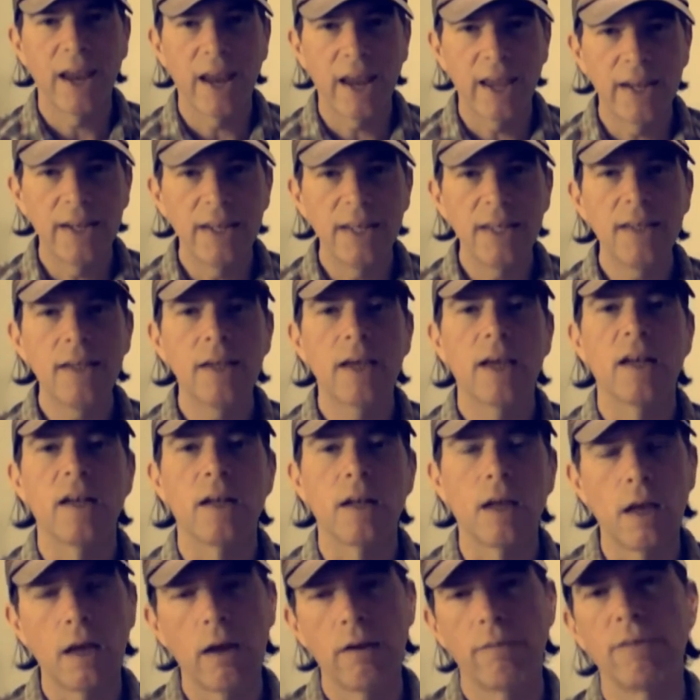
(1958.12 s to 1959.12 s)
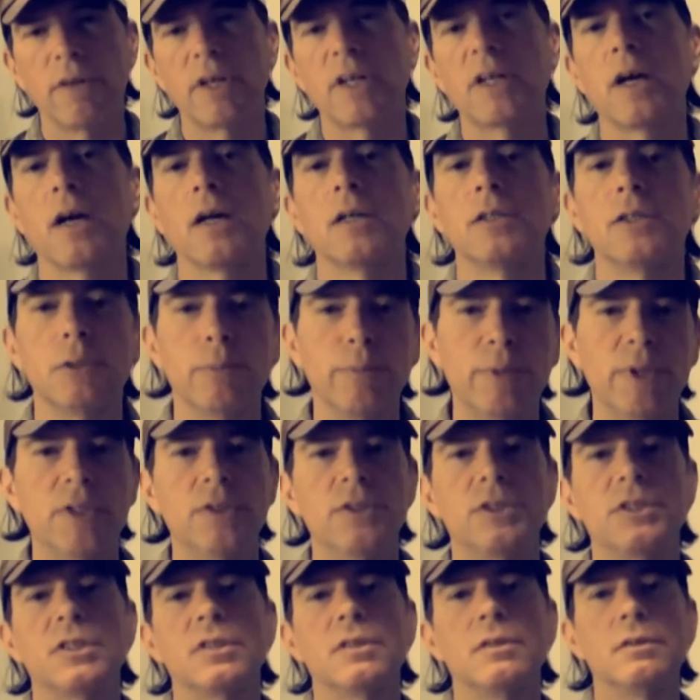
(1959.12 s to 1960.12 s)
Any and every
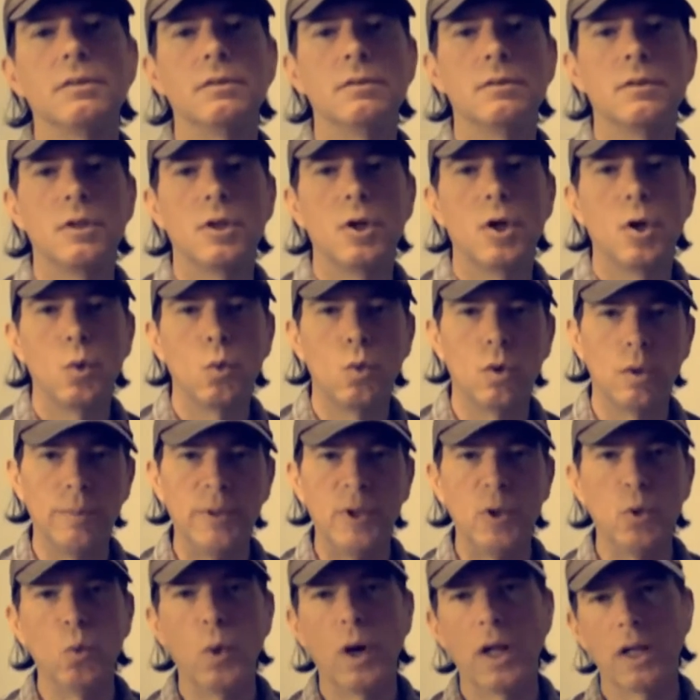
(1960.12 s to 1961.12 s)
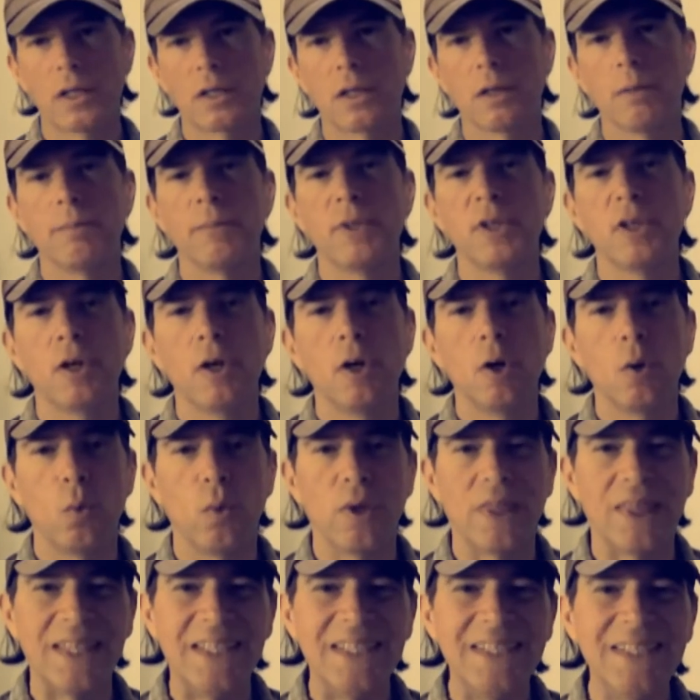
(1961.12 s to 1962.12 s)
contribution will be welcomed
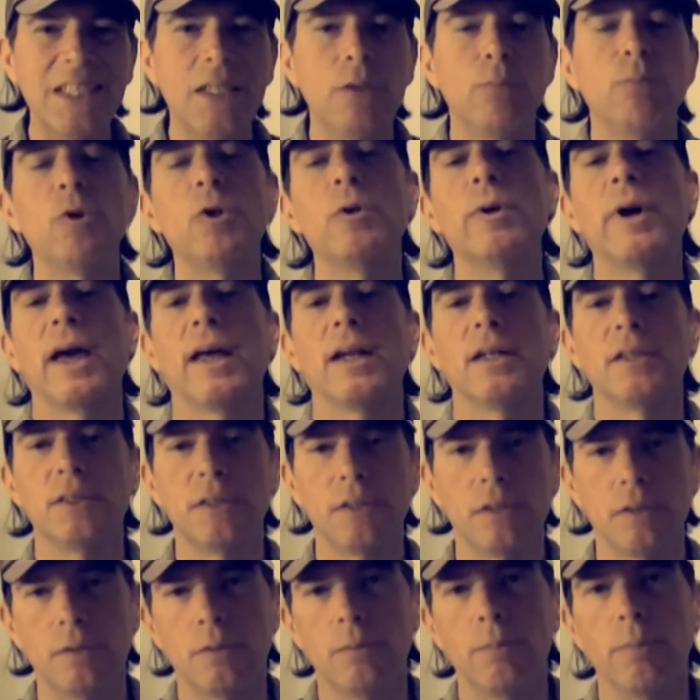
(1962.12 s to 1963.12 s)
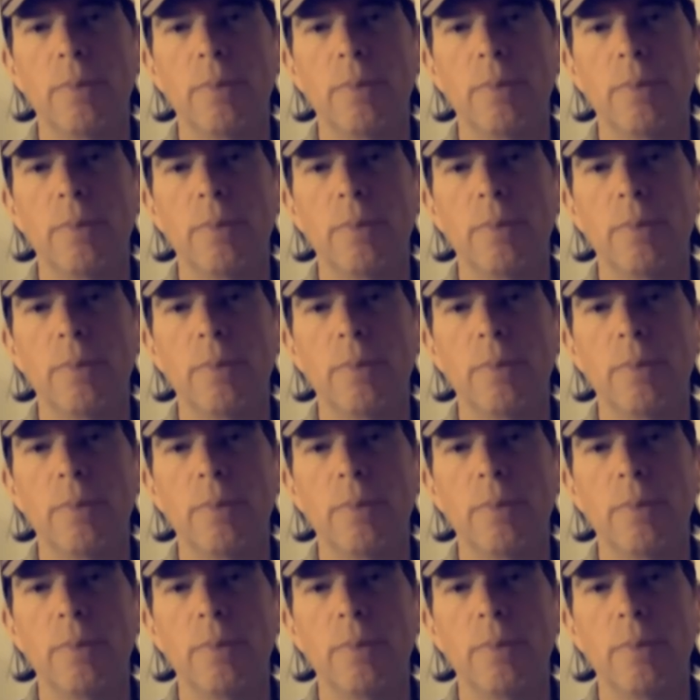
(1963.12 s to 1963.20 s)
with deep gratitude